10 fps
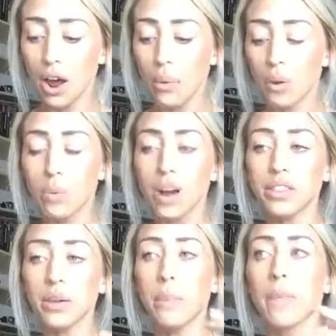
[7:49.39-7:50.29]
We want
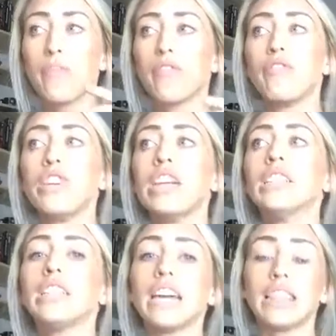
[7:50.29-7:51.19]
the
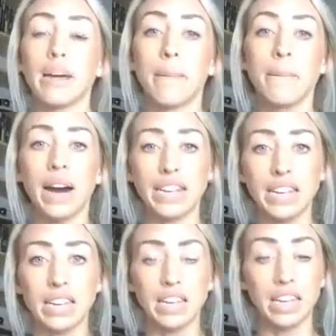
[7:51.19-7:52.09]
feeling that
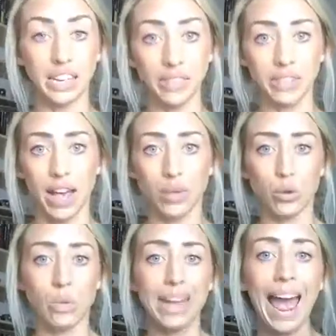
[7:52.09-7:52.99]
money gives us when
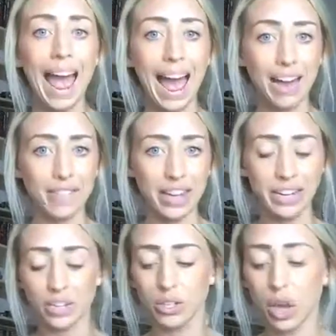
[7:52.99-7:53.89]
we have it.
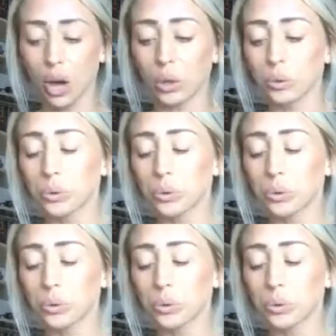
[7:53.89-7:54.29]
So